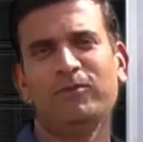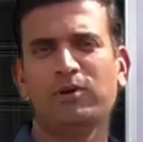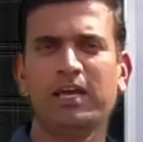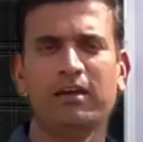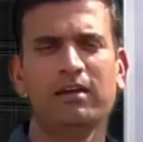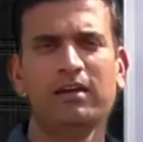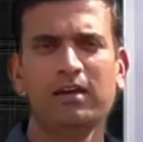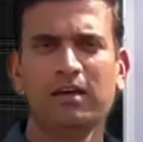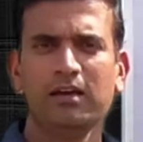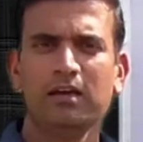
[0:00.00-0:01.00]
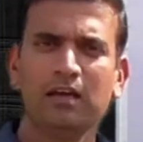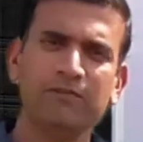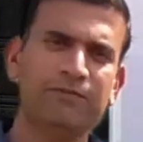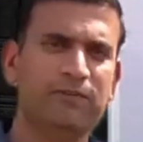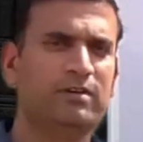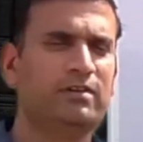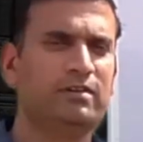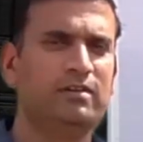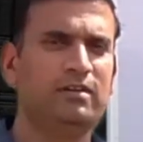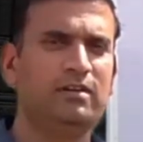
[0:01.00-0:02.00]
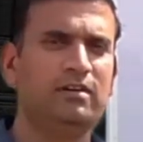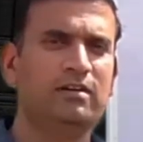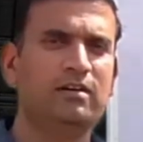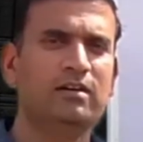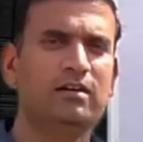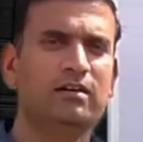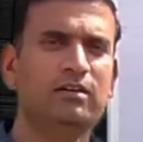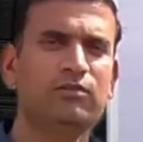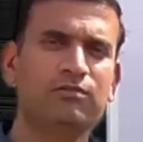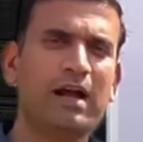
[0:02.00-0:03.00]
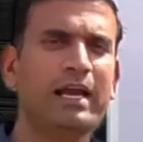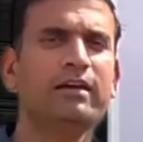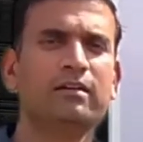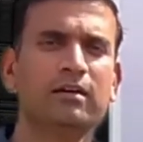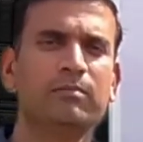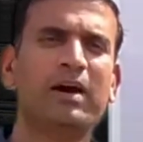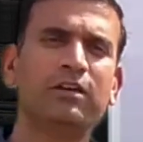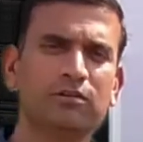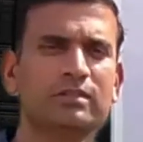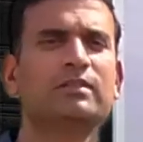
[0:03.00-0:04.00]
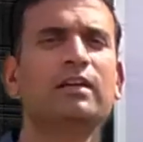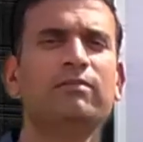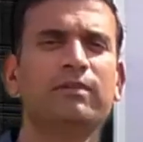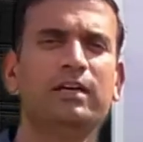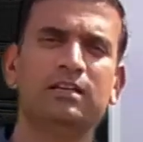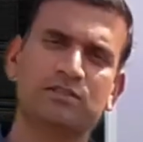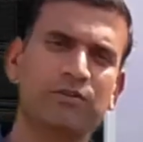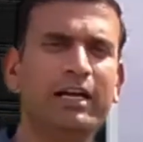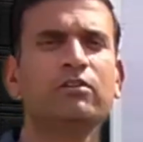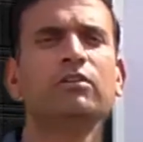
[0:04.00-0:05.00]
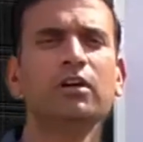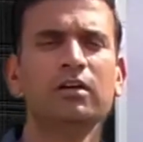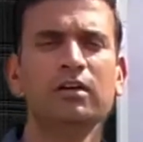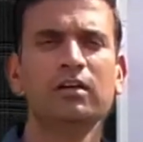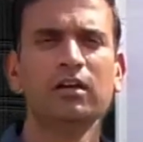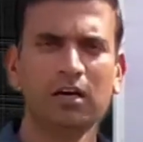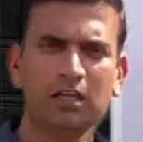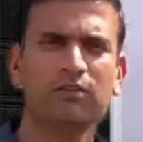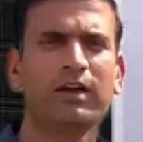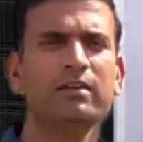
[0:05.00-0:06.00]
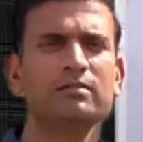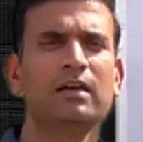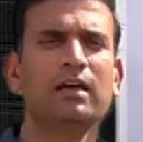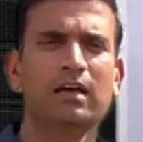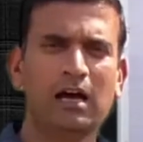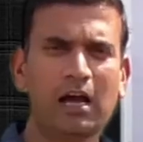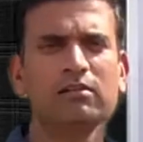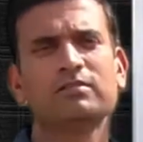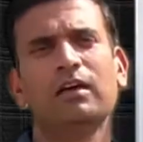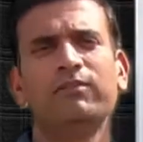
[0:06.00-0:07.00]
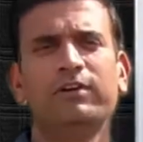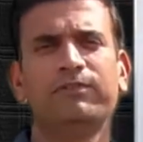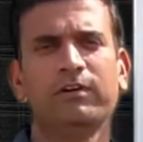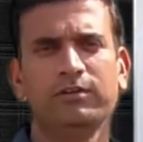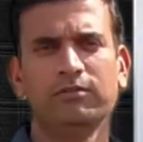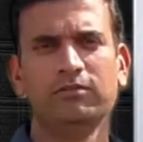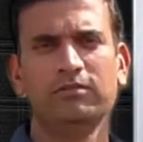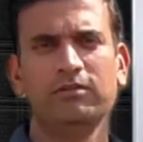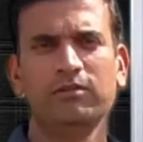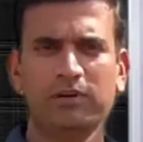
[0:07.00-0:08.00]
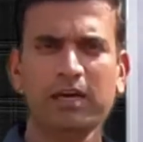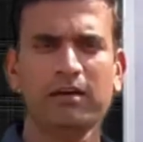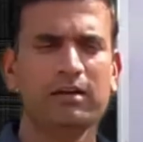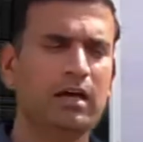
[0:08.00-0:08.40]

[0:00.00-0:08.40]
Okay. If you try it by yourself, it is quite good. Otherwise, I'll solve it for you. Okay.